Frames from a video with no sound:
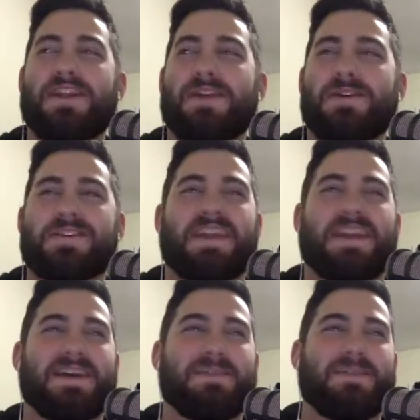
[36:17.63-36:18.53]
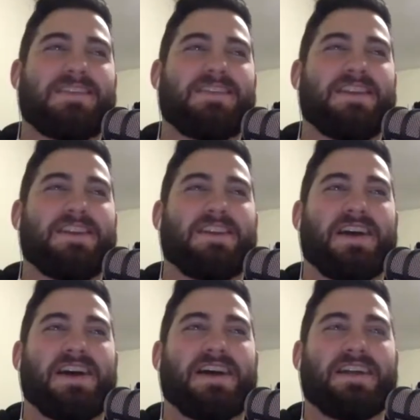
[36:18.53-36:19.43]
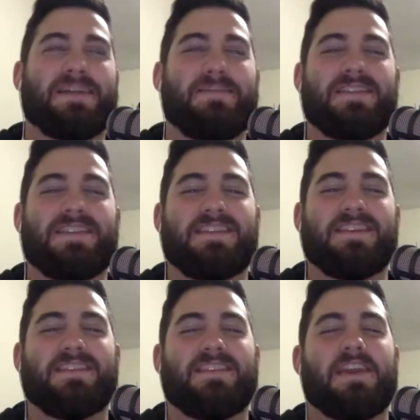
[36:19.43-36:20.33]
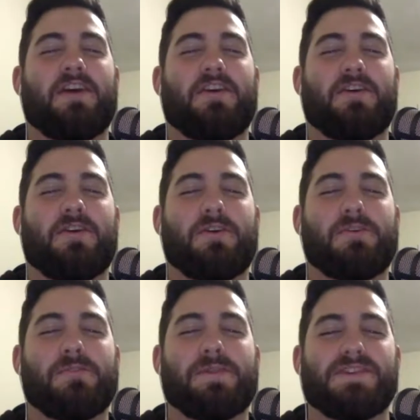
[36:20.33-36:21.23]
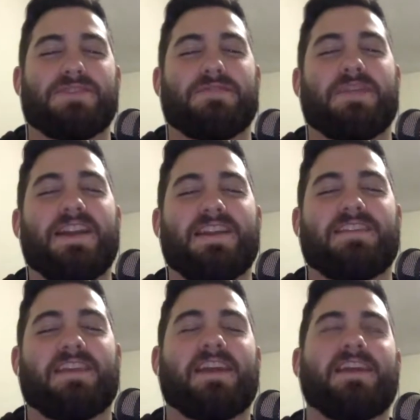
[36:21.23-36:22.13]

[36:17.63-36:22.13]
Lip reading: go onto GitHub and see your commits and just see a whole bunch of red, it's like,